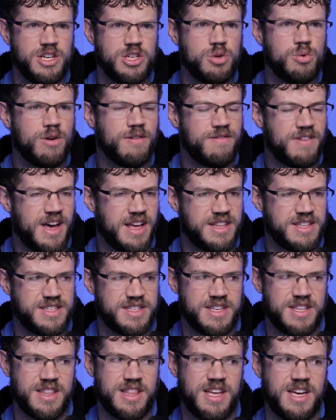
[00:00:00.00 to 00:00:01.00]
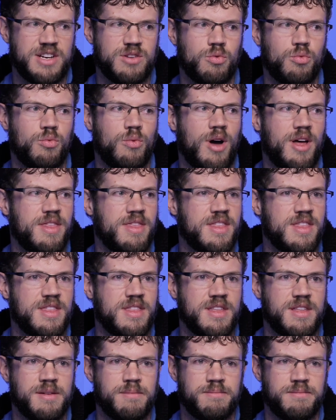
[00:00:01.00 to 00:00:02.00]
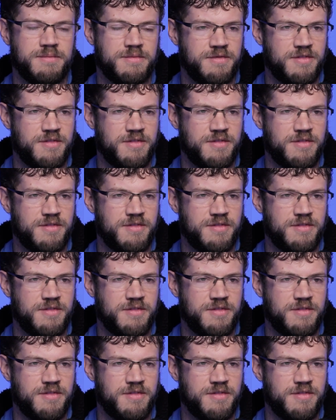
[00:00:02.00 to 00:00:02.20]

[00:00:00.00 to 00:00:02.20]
do events and that run the